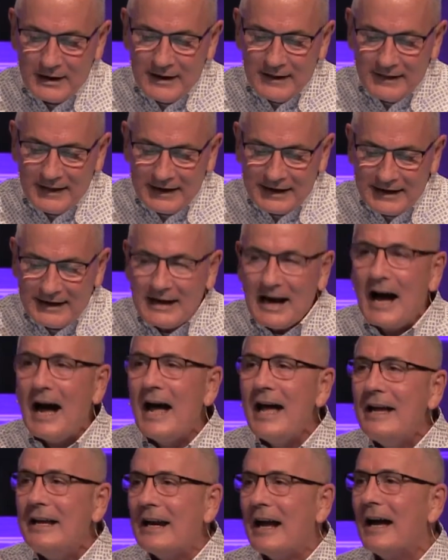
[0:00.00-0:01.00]
that
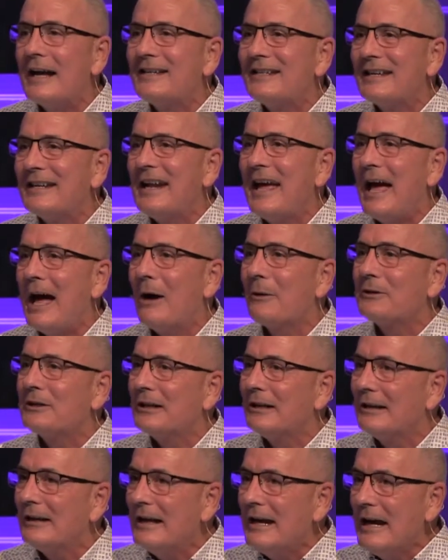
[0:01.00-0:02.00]
guide us in how
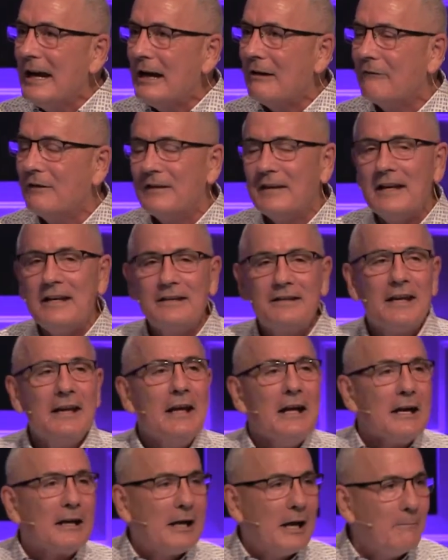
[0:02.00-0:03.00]
to live. And these
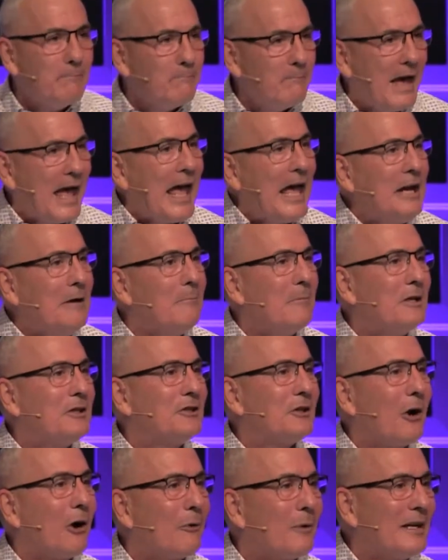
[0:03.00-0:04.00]

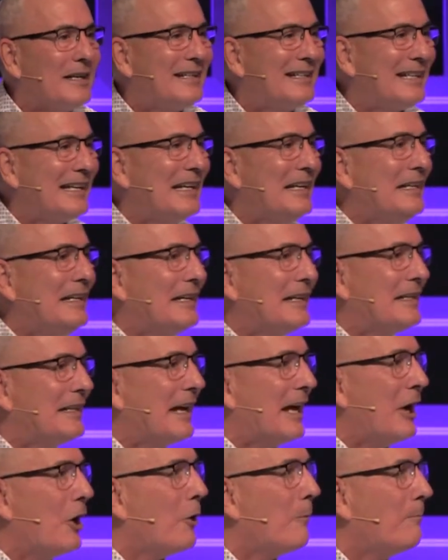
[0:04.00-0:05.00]
commandments are intended to
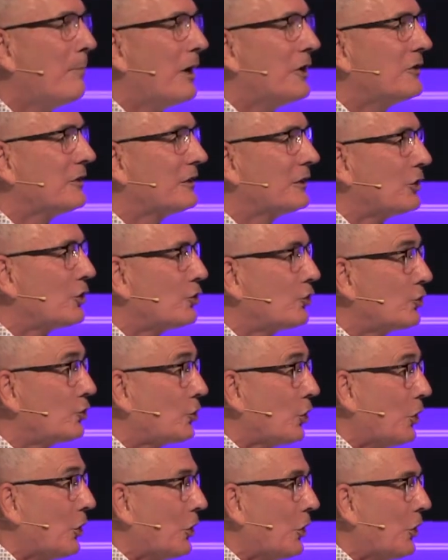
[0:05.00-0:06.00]
help us
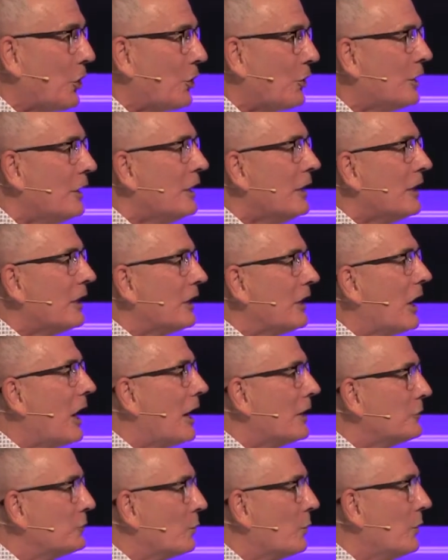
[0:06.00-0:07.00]
discern
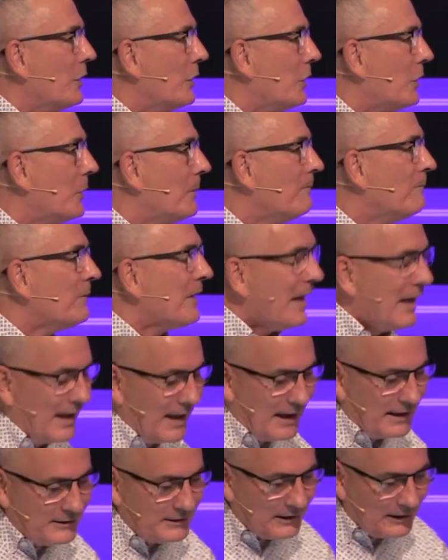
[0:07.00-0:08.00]
God's will
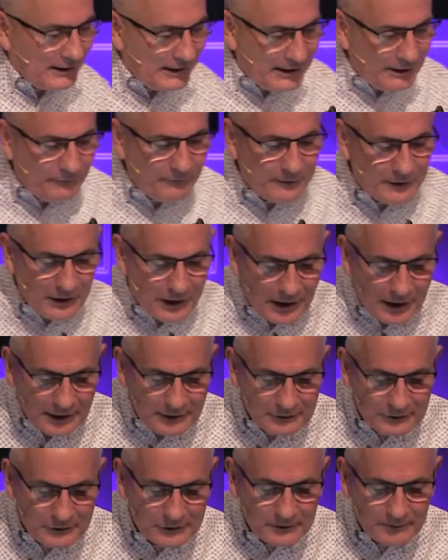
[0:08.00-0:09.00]
and to live
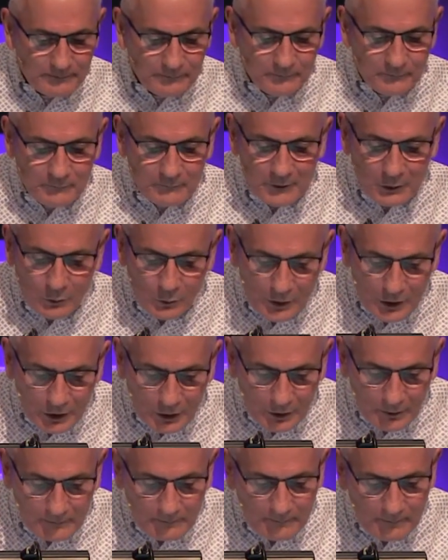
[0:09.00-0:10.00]
God's
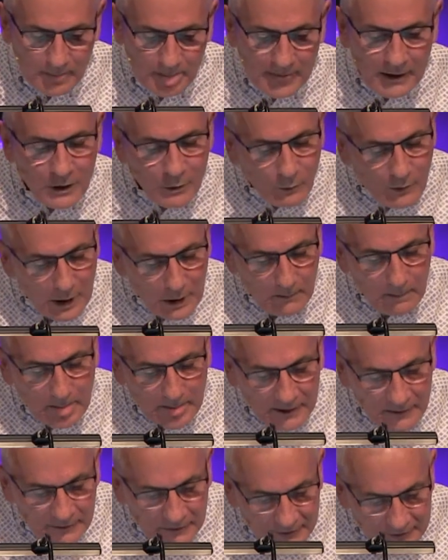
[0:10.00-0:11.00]
will. Well,
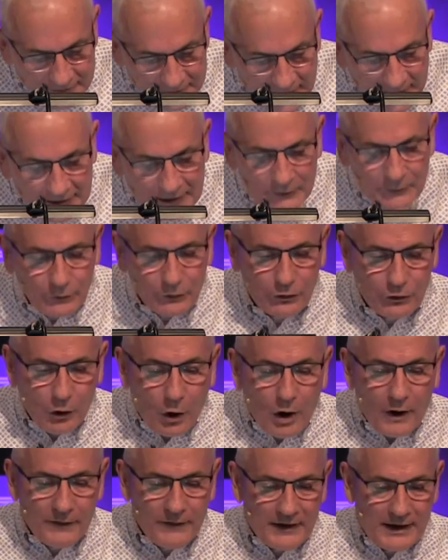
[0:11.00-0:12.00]
the second
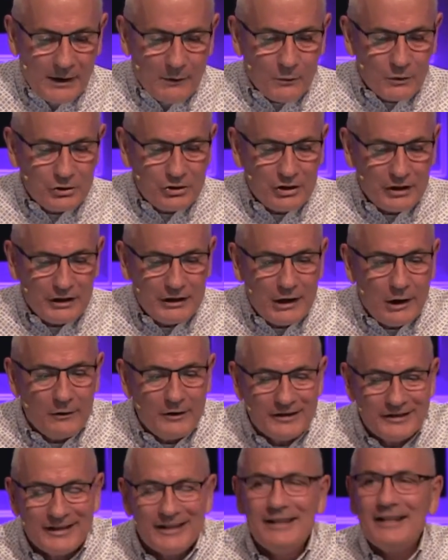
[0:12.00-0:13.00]
thought that I want you to
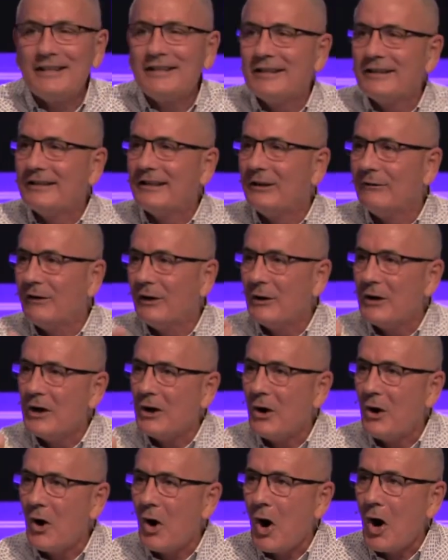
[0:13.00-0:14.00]
notice, and this is the very
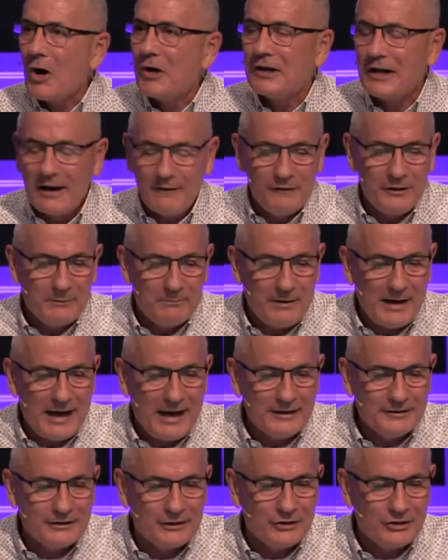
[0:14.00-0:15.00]
heart of the
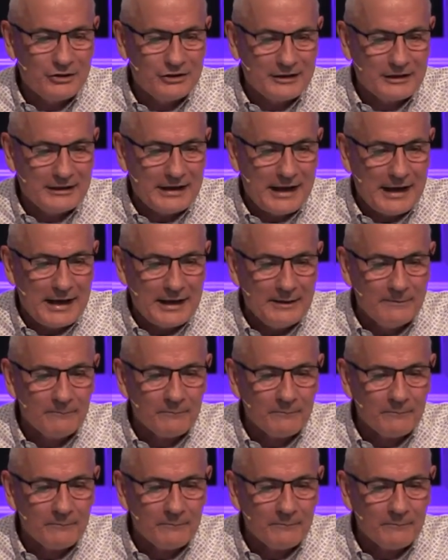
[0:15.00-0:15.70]
passage today,